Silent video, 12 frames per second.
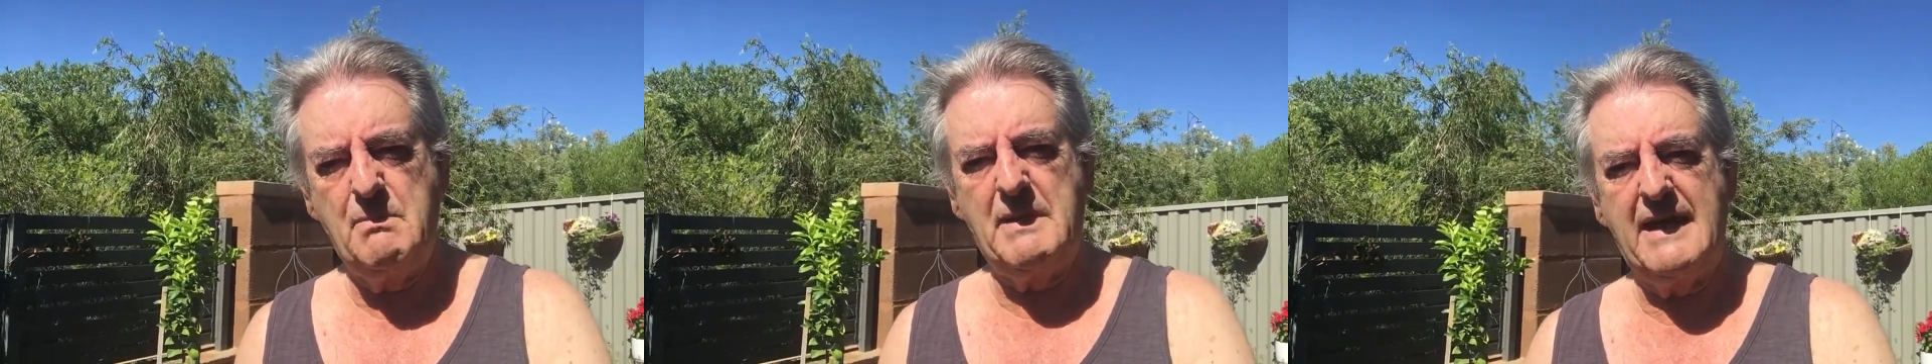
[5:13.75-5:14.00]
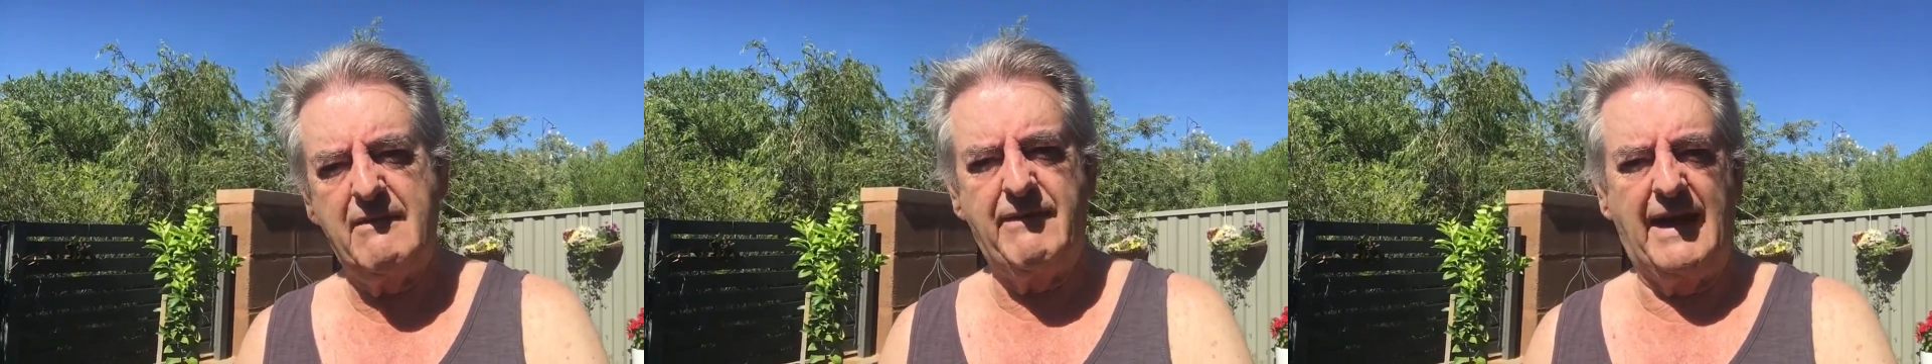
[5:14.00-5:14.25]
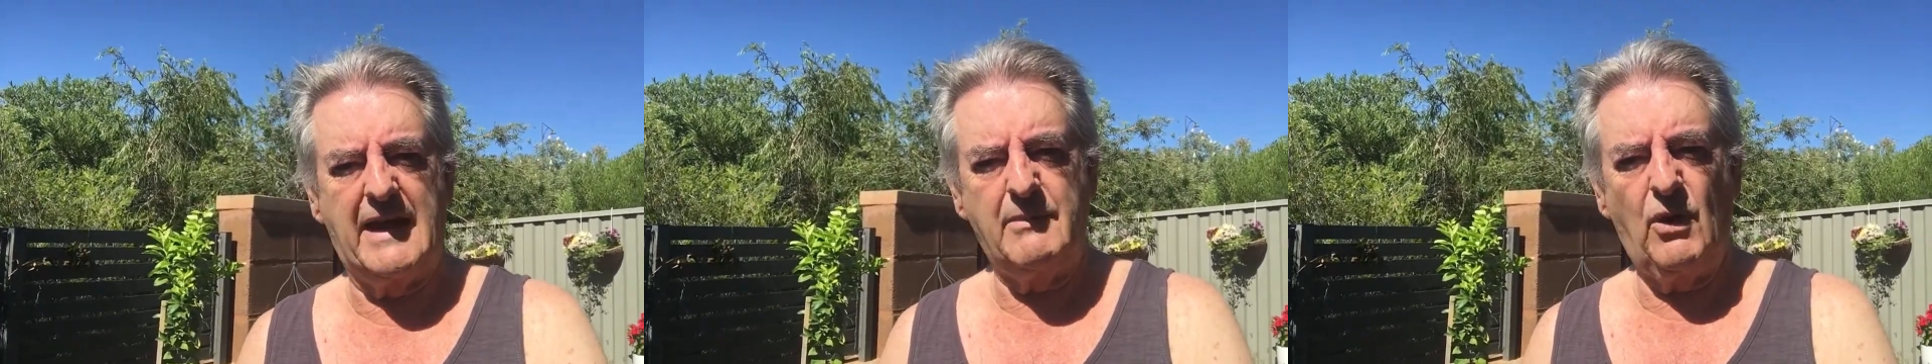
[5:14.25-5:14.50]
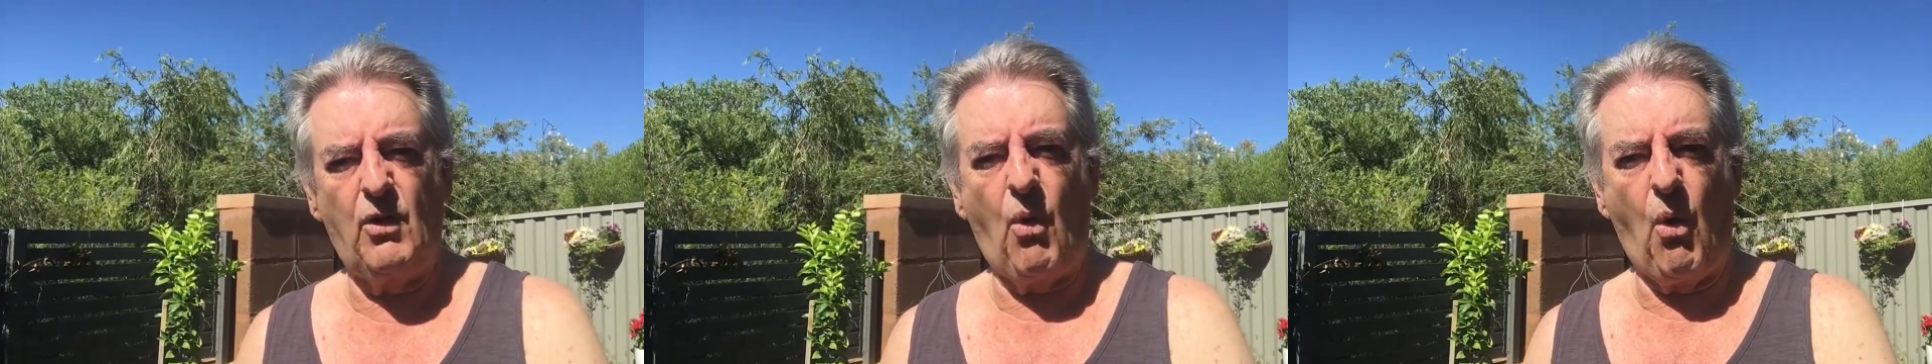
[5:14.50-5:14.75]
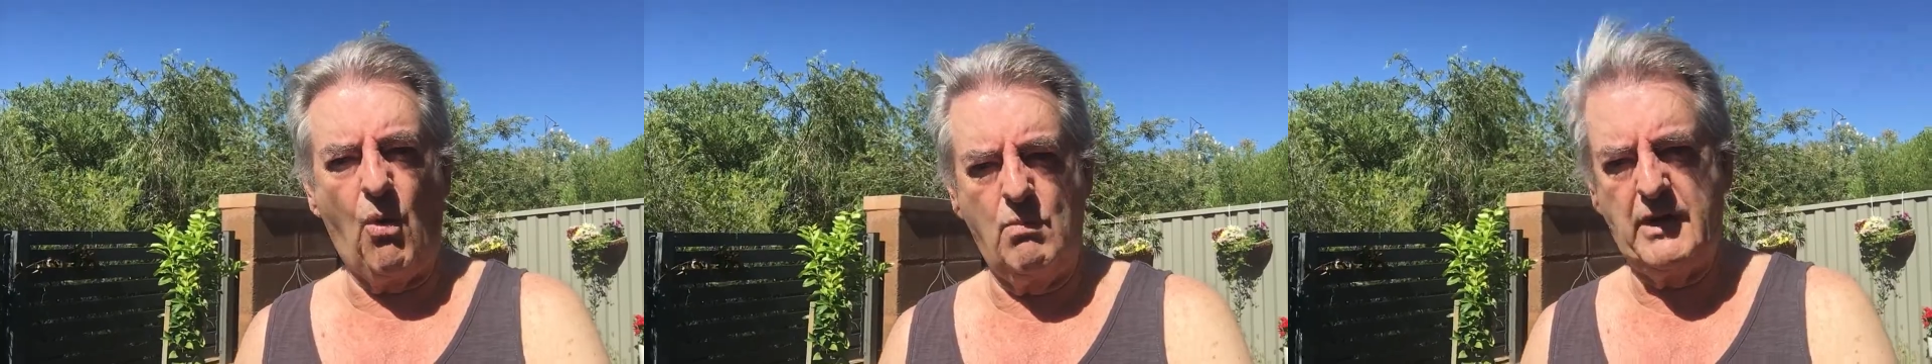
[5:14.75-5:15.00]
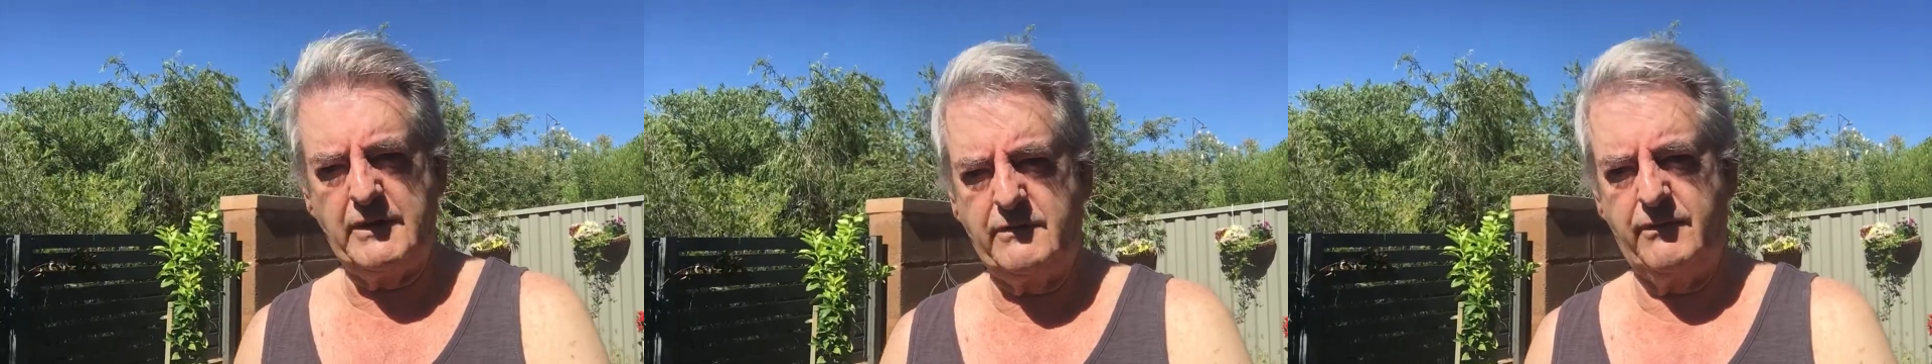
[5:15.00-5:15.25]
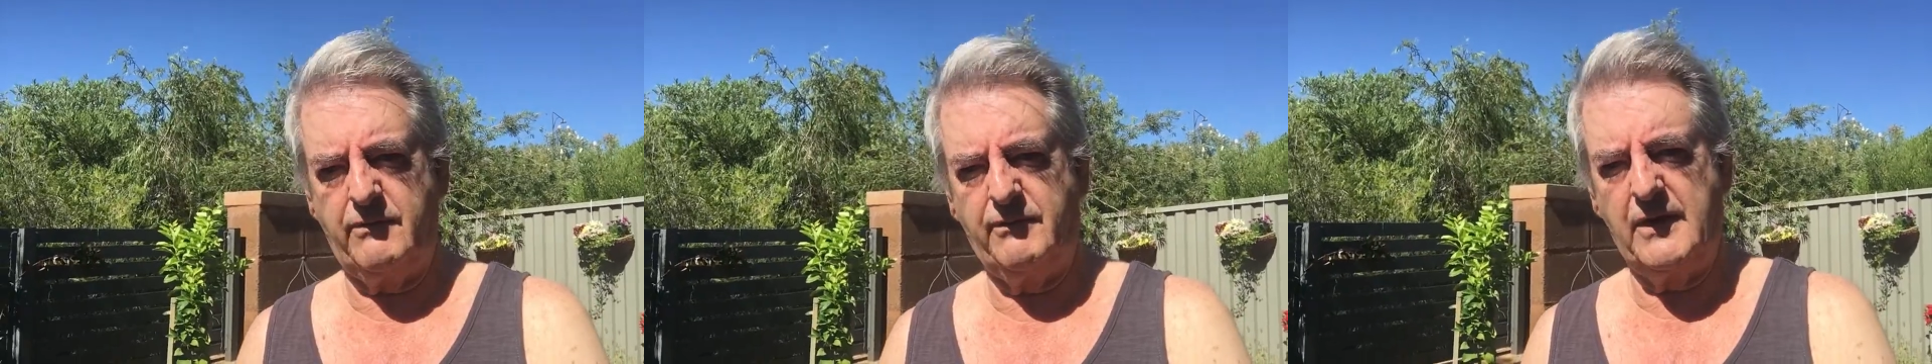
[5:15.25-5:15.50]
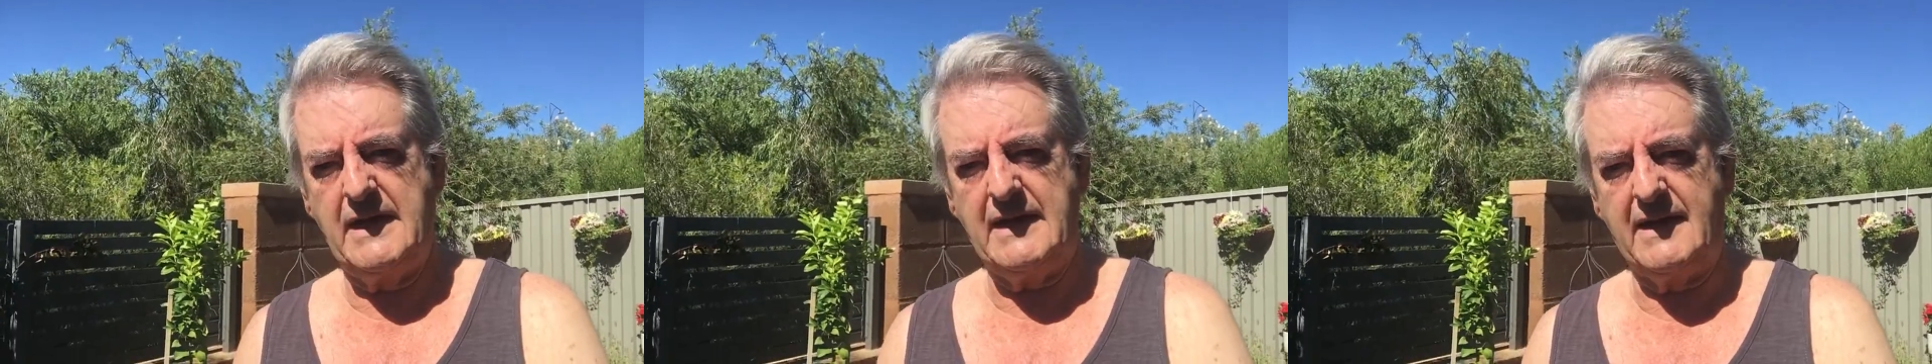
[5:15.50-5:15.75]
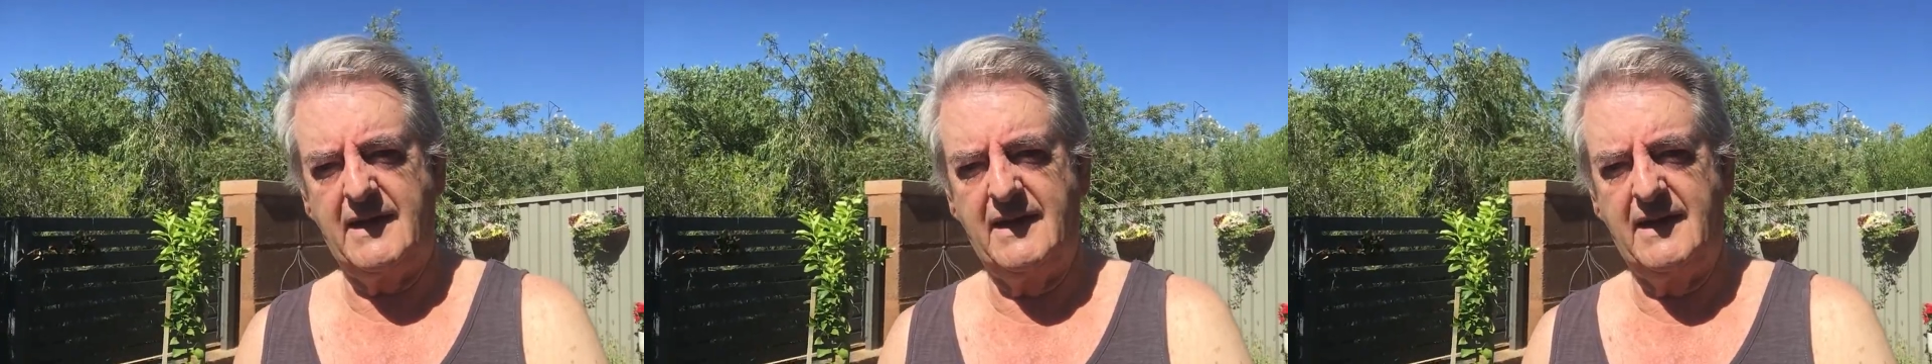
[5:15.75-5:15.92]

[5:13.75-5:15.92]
be available almost for free?